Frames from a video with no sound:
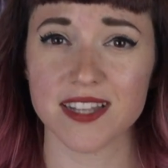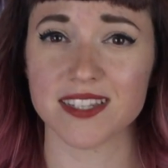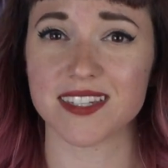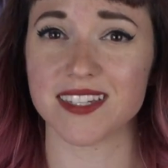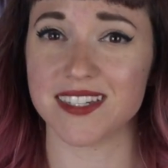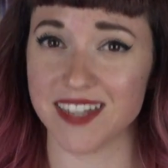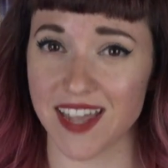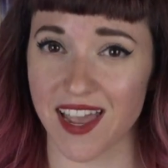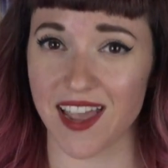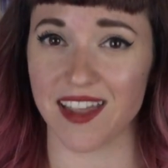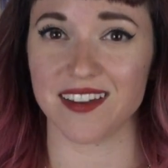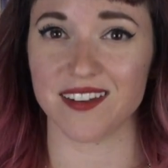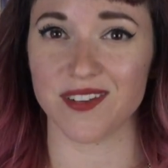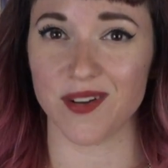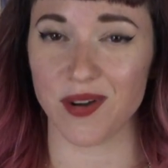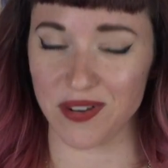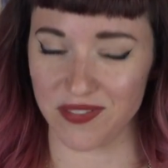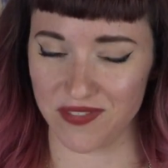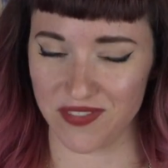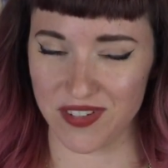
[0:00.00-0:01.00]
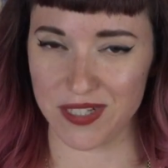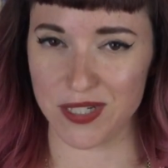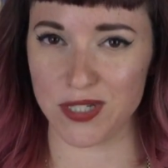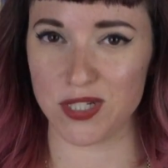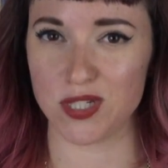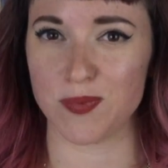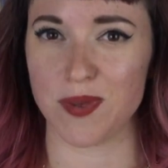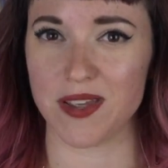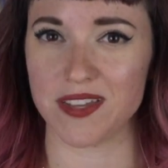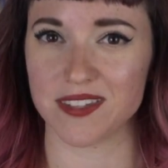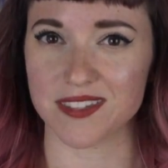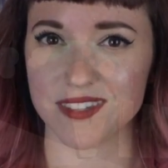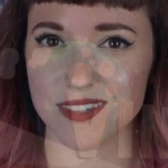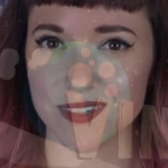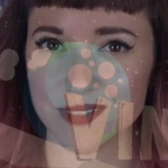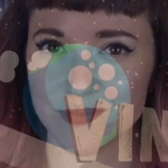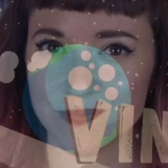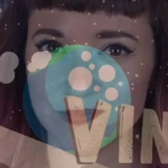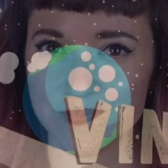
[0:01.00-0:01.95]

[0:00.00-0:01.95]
today on Vintage Space.